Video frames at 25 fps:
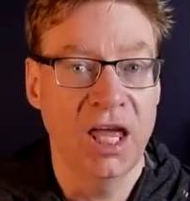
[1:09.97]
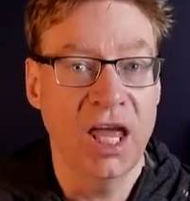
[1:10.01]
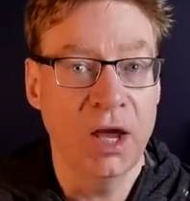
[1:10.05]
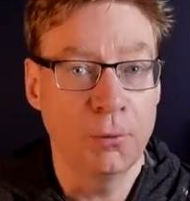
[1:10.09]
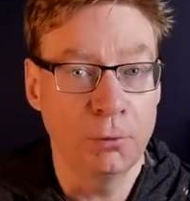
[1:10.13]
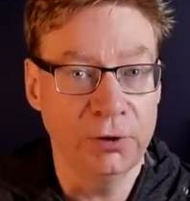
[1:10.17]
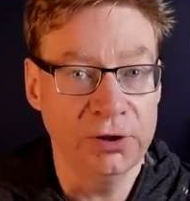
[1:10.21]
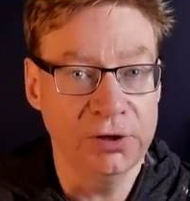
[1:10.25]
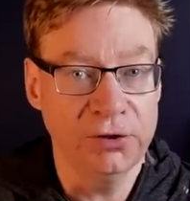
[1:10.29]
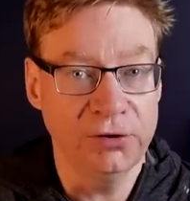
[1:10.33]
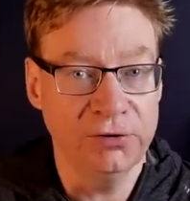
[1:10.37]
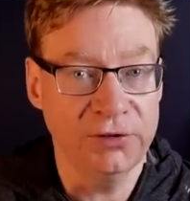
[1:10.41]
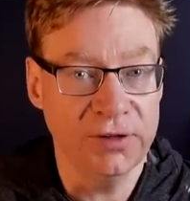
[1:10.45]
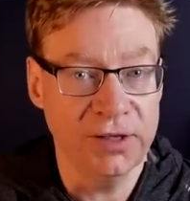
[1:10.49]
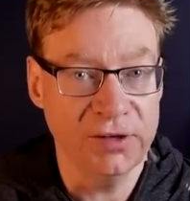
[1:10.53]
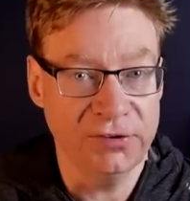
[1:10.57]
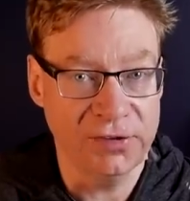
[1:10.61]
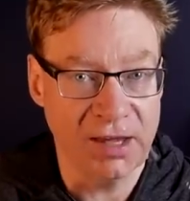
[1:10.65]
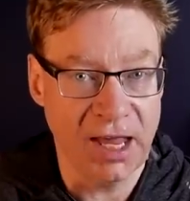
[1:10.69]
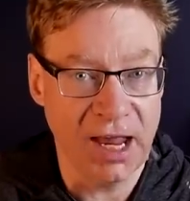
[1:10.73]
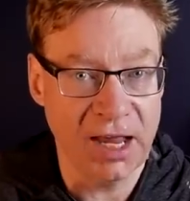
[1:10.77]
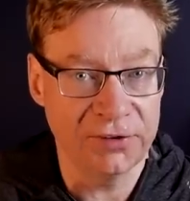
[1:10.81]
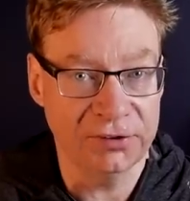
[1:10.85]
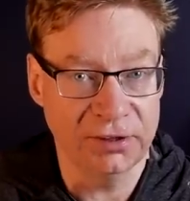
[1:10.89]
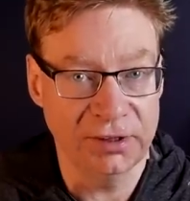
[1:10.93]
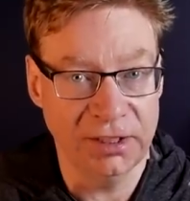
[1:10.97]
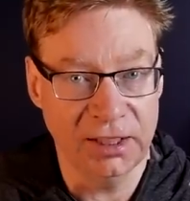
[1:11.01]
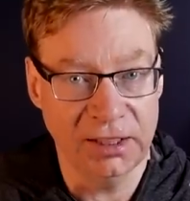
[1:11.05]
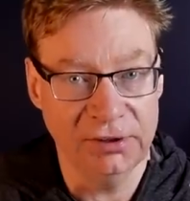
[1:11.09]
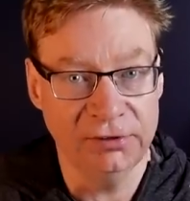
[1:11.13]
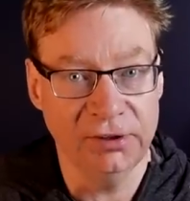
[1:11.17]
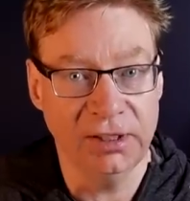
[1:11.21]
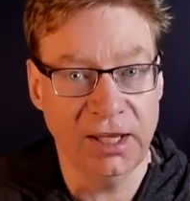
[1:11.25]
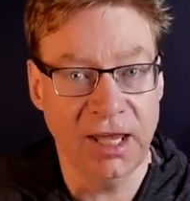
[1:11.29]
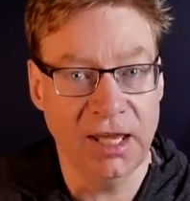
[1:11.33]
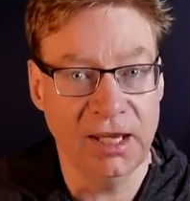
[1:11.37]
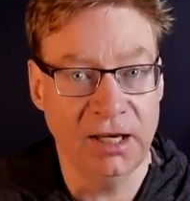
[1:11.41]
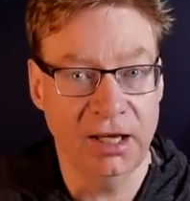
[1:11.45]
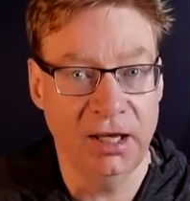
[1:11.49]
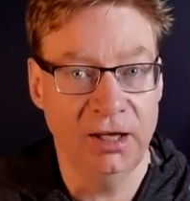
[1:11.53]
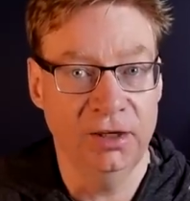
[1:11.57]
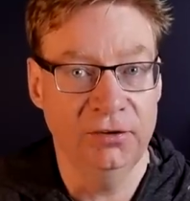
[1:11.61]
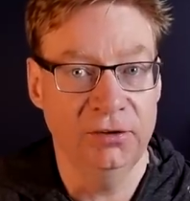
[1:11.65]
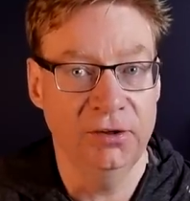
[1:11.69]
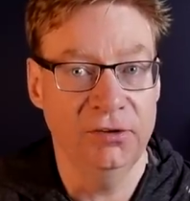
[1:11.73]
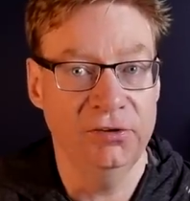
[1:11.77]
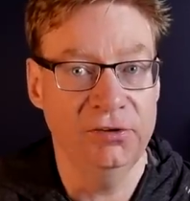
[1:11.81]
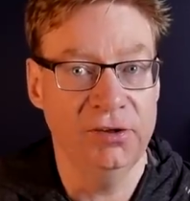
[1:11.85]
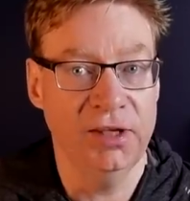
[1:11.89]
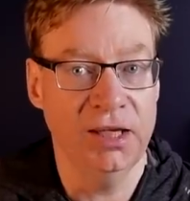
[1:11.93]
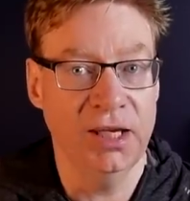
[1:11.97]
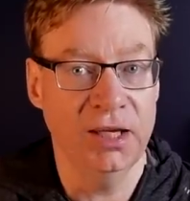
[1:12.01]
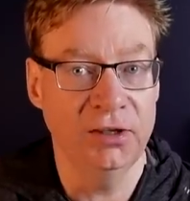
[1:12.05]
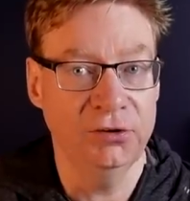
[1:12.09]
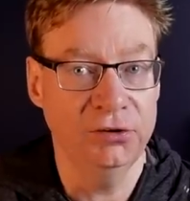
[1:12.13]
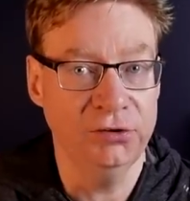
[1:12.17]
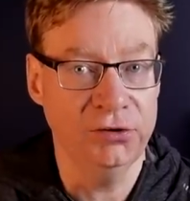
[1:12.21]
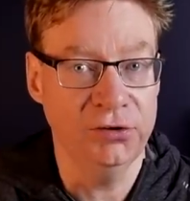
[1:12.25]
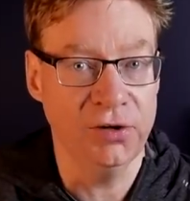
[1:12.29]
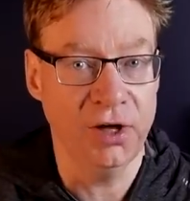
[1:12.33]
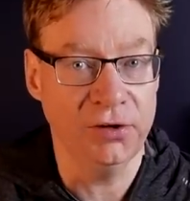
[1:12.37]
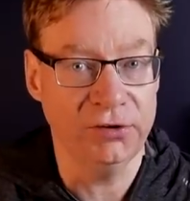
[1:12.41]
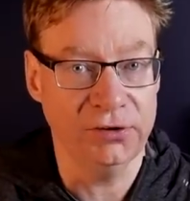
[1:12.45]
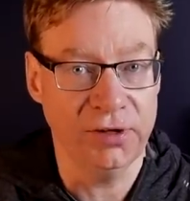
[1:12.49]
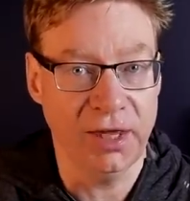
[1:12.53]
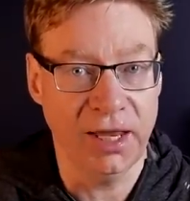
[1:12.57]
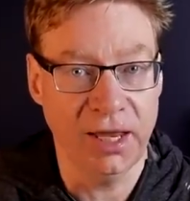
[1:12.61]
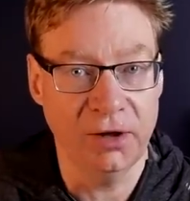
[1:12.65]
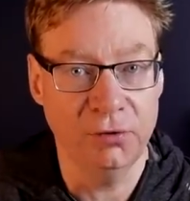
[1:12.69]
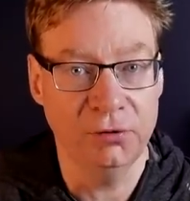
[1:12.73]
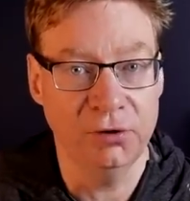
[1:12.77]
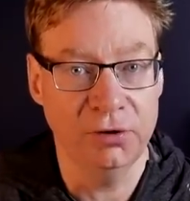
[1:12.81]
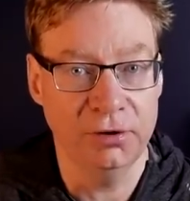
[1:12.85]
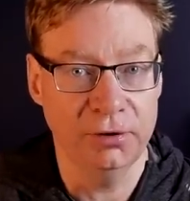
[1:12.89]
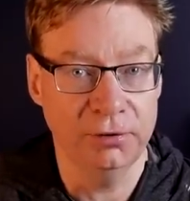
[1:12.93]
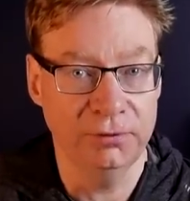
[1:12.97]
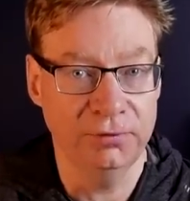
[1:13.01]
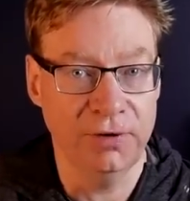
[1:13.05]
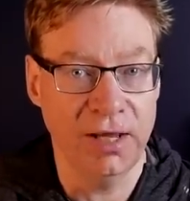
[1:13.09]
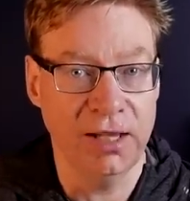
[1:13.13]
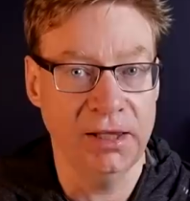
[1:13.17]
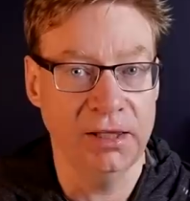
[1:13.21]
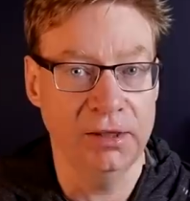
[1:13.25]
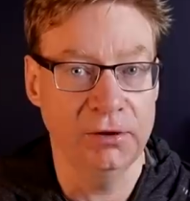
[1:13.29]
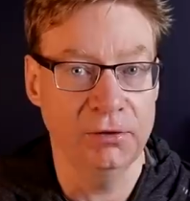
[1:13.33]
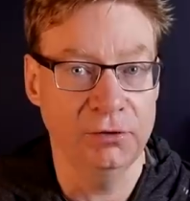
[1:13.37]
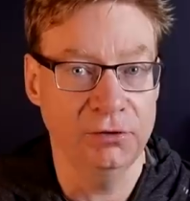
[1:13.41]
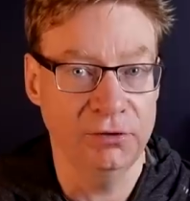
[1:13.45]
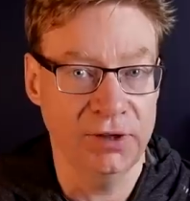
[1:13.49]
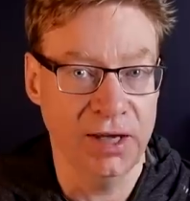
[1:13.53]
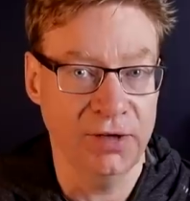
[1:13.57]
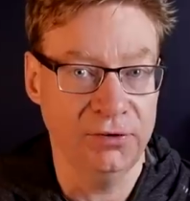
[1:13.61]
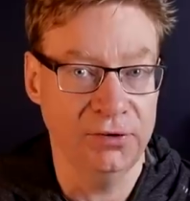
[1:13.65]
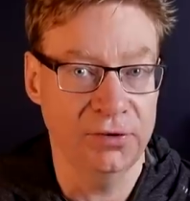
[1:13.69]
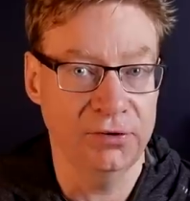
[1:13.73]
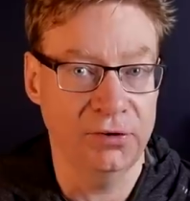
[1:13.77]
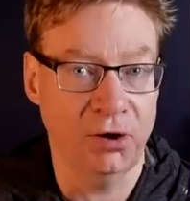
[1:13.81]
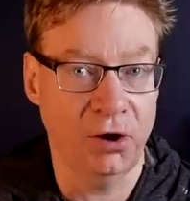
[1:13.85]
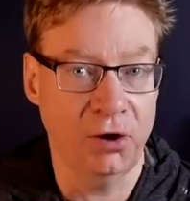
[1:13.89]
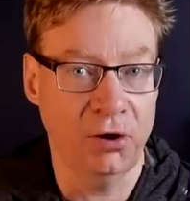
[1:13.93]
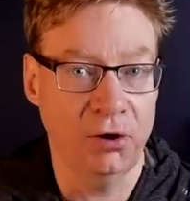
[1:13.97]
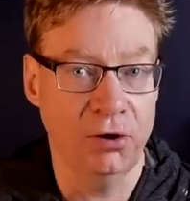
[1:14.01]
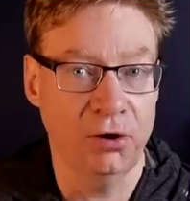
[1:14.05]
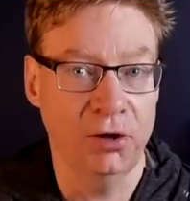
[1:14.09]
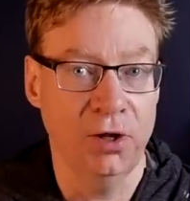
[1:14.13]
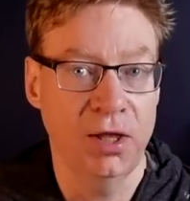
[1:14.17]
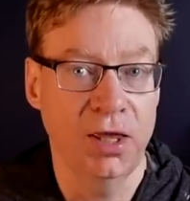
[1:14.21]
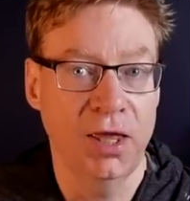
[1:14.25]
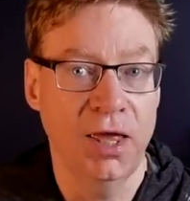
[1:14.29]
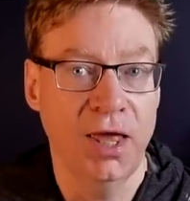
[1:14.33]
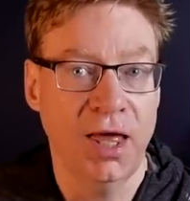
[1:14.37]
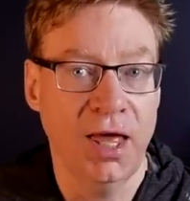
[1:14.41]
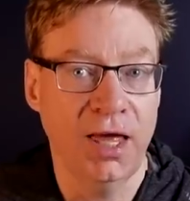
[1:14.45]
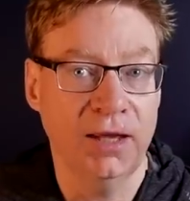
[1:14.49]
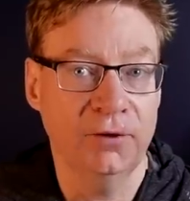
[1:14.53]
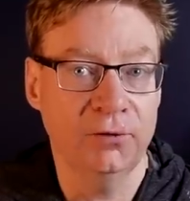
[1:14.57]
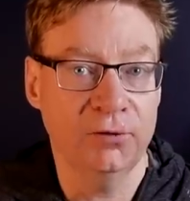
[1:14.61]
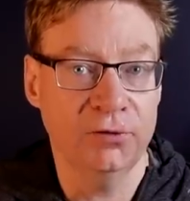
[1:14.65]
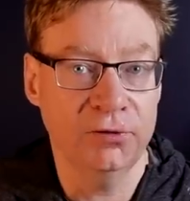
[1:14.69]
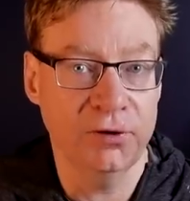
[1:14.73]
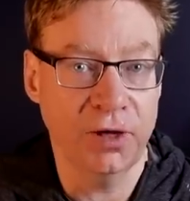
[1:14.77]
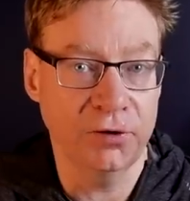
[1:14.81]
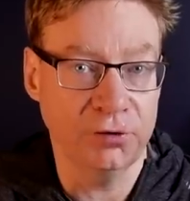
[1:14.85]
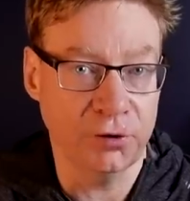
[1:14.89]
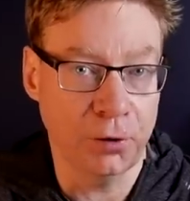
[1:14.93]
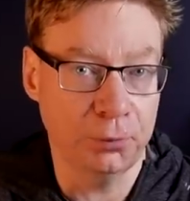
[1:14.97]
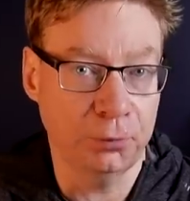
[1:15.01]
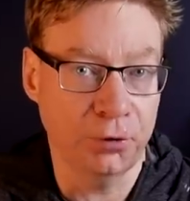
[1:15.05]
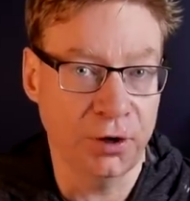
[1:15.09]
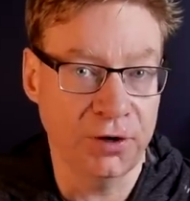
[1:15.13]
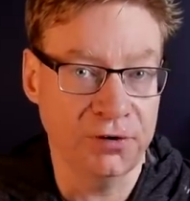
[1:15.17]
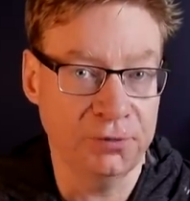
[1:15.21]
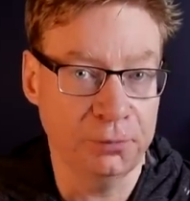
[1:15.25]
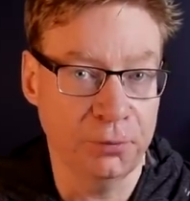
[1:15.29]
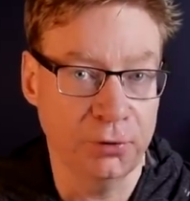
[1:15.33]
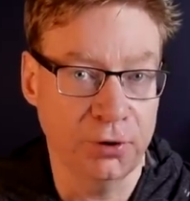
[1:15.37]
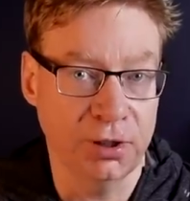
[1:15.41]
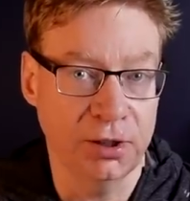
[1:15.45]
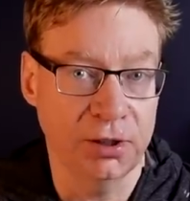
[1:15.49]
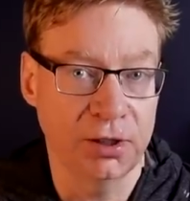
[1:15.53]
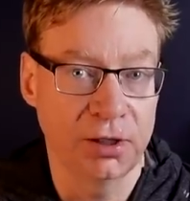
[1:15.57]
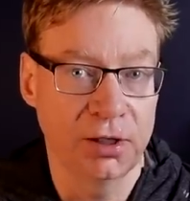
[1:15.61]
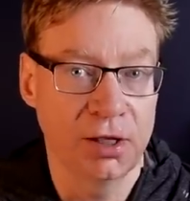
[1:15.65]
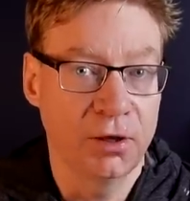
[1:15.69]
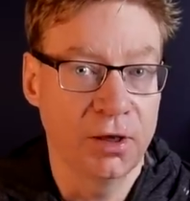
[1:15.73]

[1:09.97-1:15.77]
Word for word: We'll use this as an indicator to see just how good a value Teslas are at such a price point,